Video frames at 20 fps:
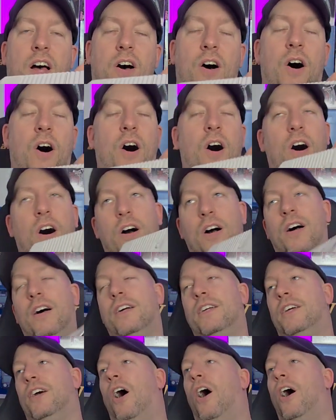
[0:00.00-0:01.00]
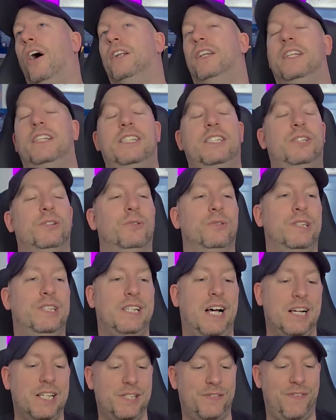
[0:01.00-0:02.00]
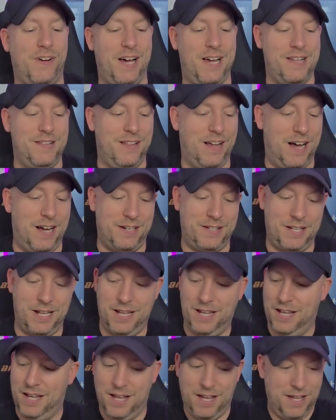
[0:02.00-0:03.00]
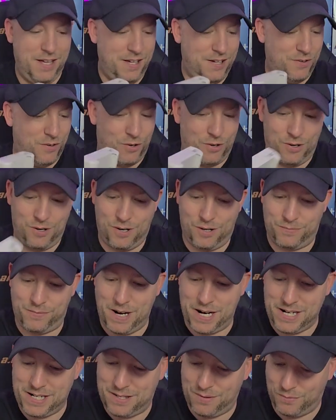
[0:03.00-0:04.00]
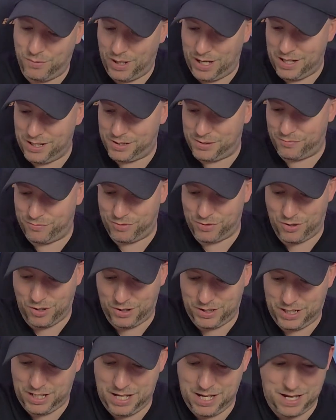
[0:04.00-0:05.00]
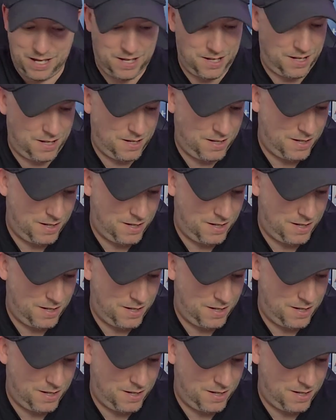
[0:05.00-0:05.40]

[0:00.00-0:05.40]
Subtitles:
Oh, God, it's so satisfying, that. Oh, right, what else have we got here?